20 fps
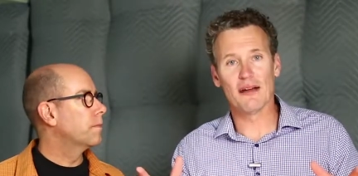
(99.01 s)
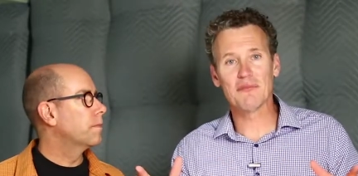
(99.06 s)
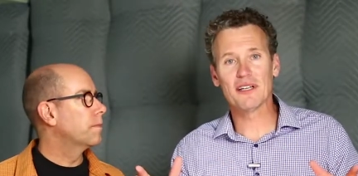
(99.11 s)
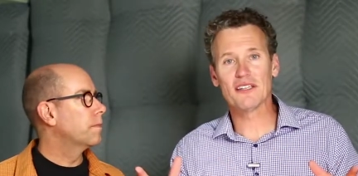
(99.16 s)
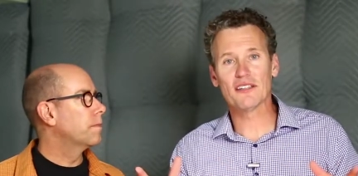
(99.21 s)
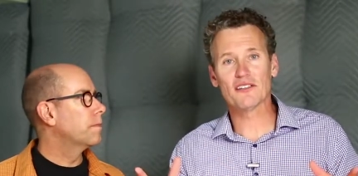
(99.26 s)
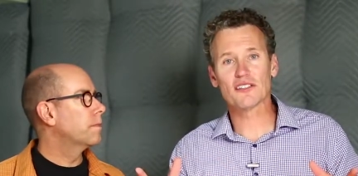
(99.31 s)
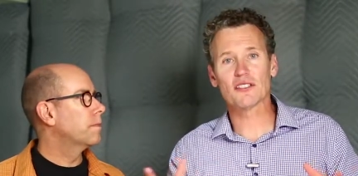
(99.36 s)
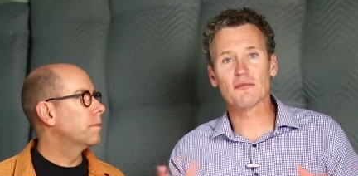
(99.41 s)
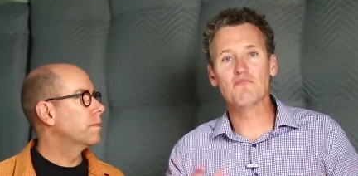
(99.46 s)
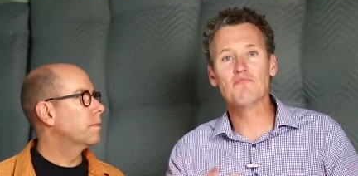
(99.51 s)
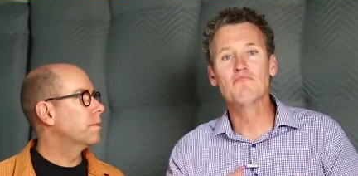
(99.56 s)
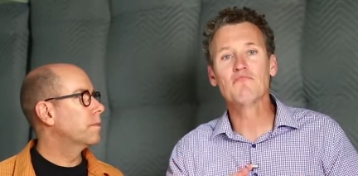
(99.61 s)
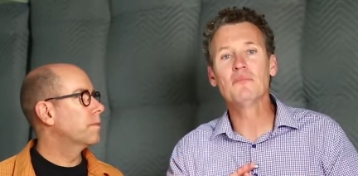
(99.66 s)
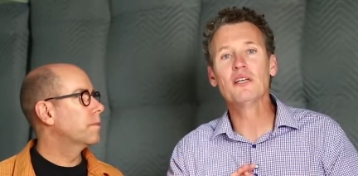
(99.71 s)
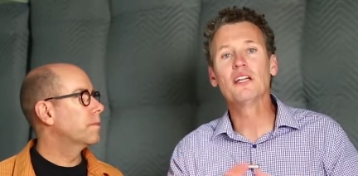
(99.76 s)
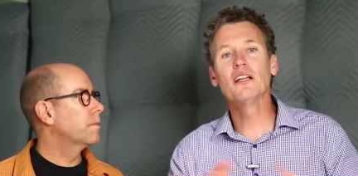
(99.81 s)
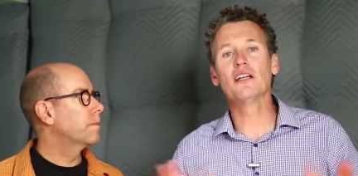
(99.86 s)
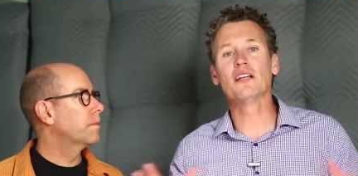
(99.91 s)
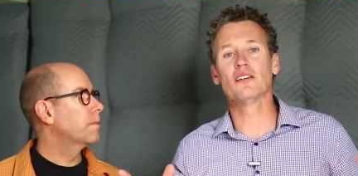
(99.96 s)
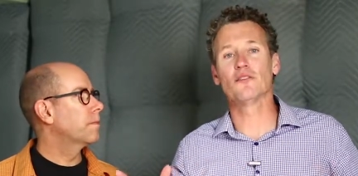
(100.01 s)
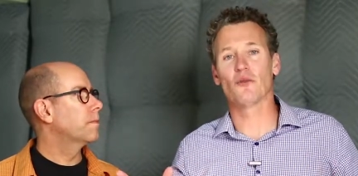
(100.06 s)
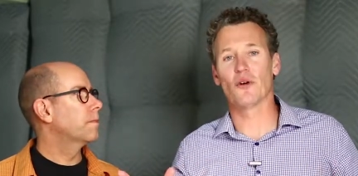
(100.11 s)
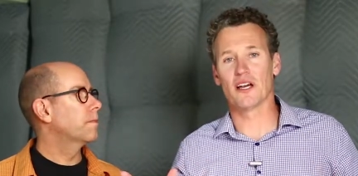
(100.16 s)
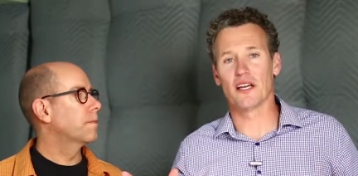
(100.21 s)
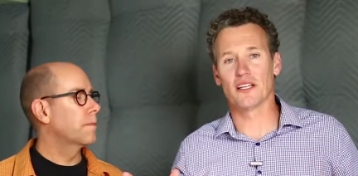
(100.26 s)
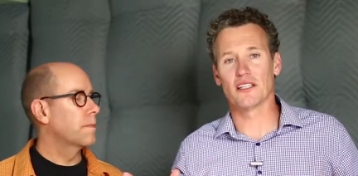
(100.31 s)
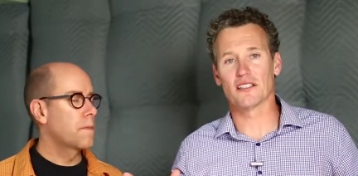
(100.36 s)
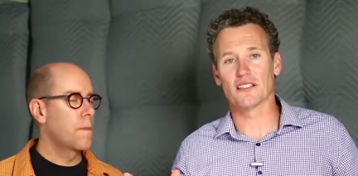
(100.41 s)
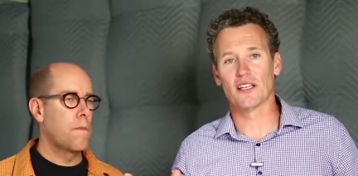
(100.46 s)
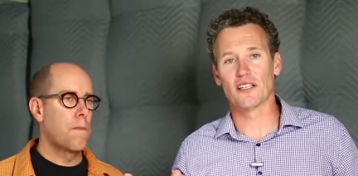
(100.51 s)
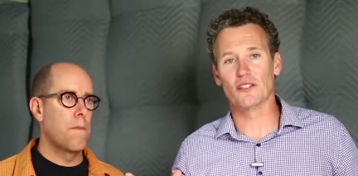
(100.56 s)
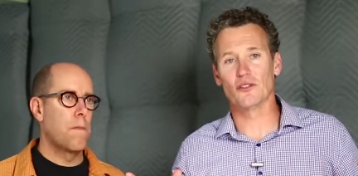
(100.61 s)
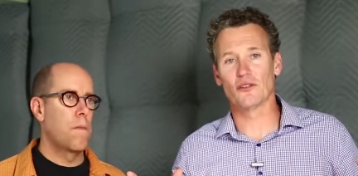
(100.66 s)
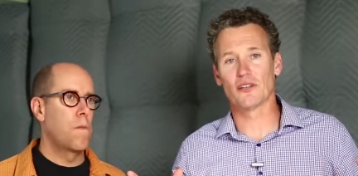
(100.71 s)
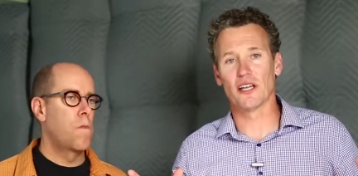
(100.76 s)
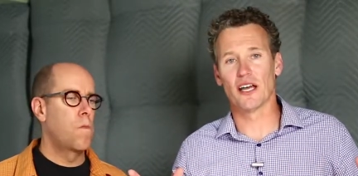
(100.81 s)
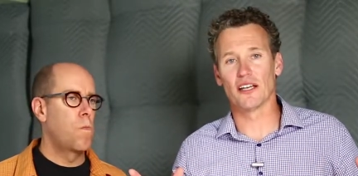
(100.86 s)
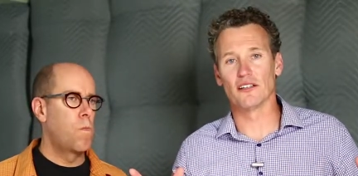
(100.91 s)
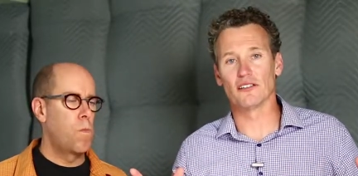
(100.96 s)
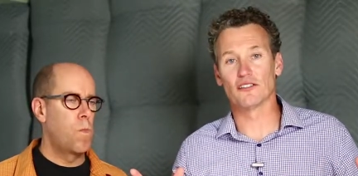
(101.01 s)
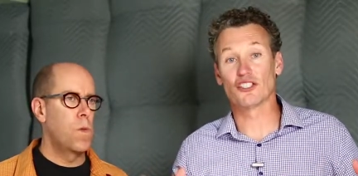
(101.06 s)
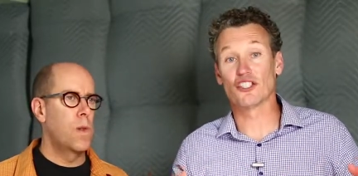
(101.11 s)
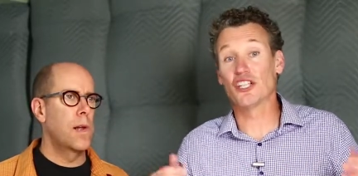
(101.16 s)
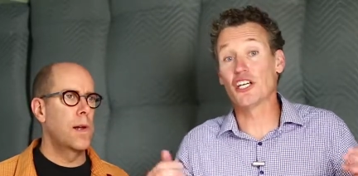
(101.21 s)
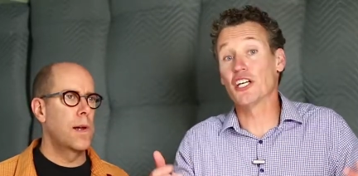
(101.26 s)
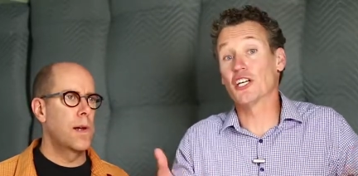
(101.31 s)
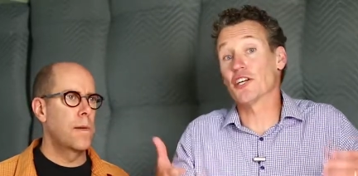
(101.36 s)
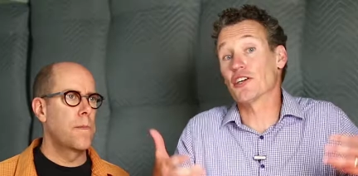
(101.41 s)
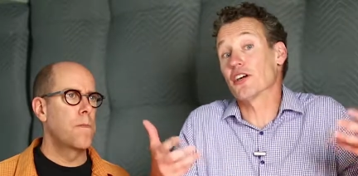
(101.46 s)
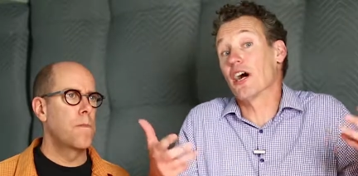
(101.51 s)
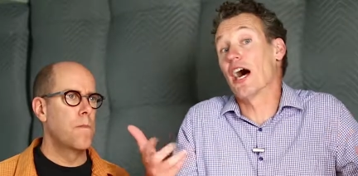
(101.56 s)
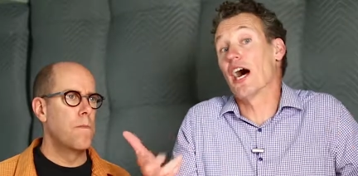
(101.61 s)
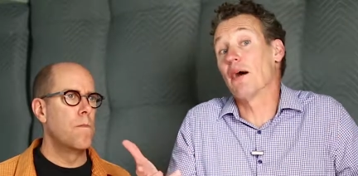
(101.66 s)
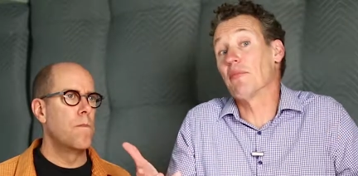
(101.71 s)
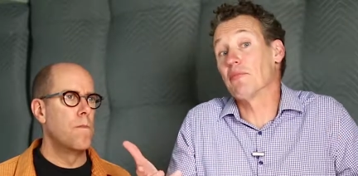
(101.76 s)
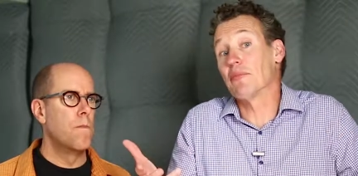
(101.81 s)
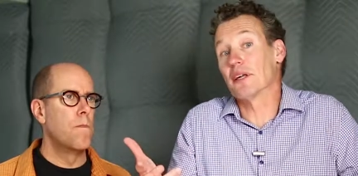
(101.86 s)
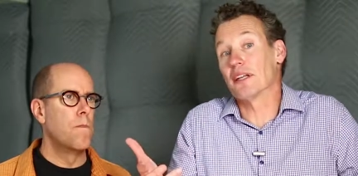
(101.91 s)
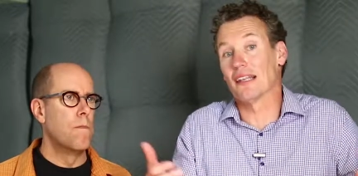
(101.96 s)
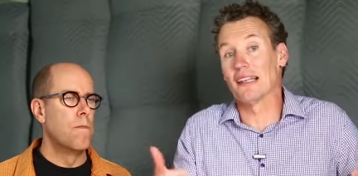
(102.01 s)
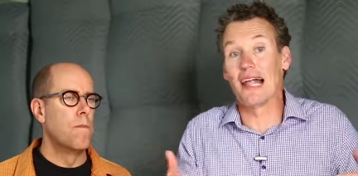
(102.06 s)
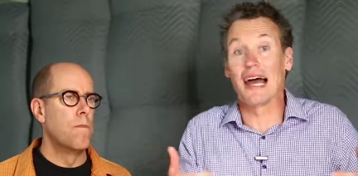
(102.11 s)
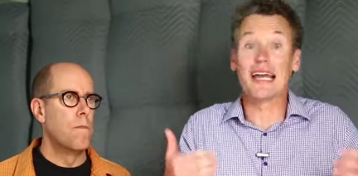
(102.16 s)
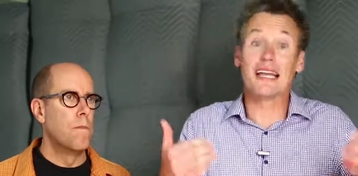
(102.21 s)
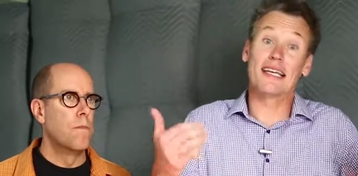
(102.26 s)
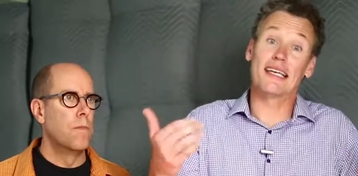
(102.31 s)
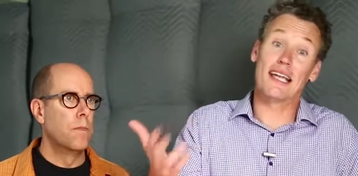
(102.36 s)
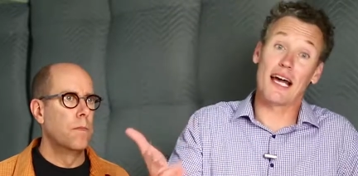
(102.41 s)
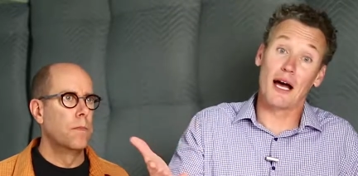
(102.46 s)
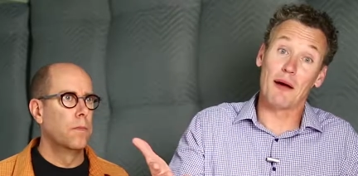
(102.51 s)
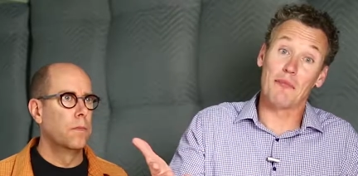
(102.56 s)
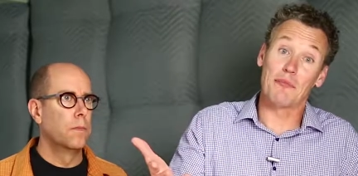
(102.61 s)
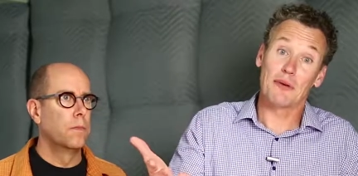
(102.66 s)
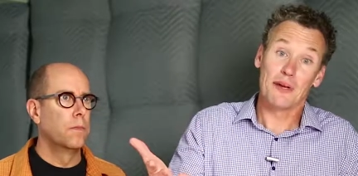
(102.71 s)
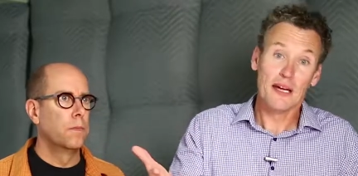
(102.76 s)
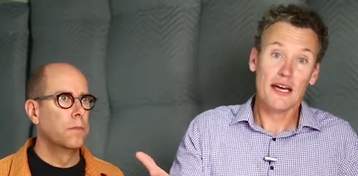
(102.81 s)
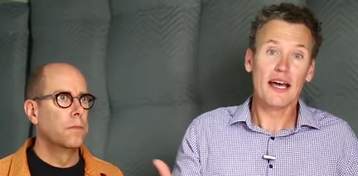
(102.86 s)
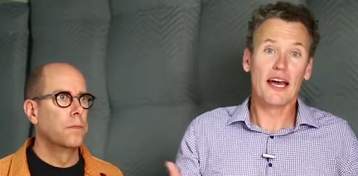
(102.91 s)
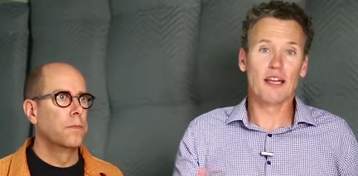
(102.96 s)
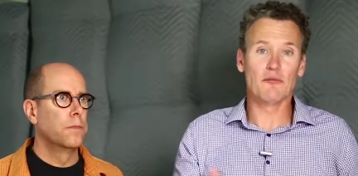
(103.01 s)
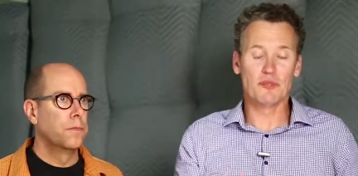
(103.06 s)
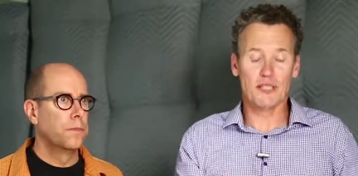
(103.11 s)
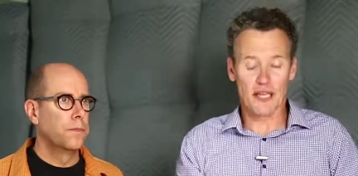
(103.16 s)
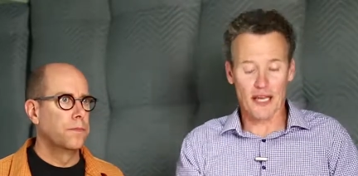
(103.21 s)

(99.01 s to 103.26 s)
Speaker 1: I mean, there's a million ways that you can cheer yeah. up and lighten up and be